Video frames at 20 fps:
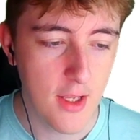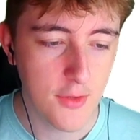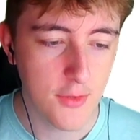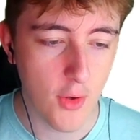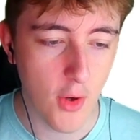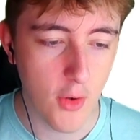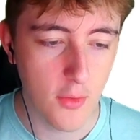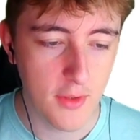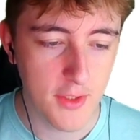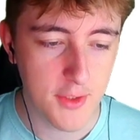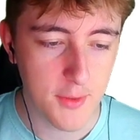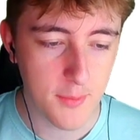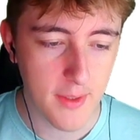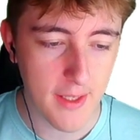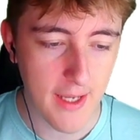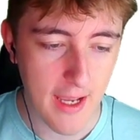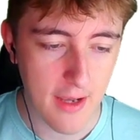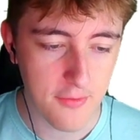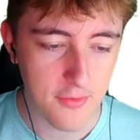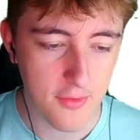Not only do we
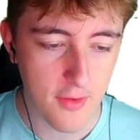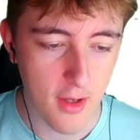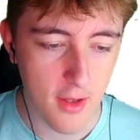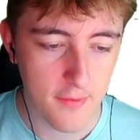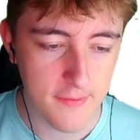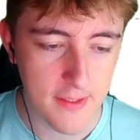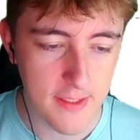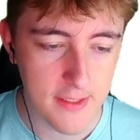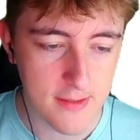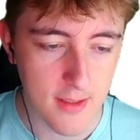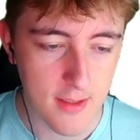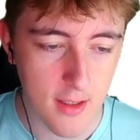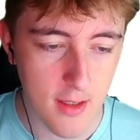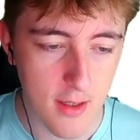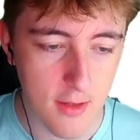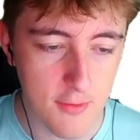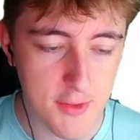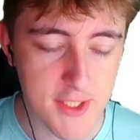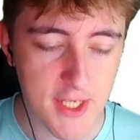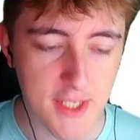have these
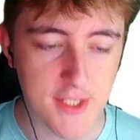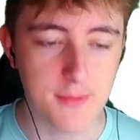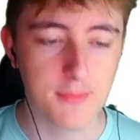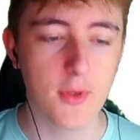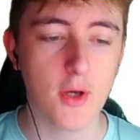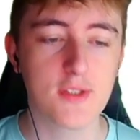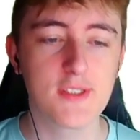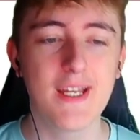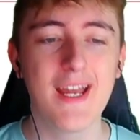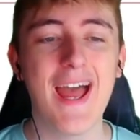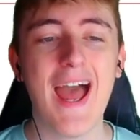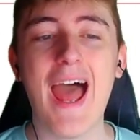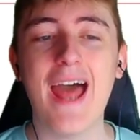rejection blocks,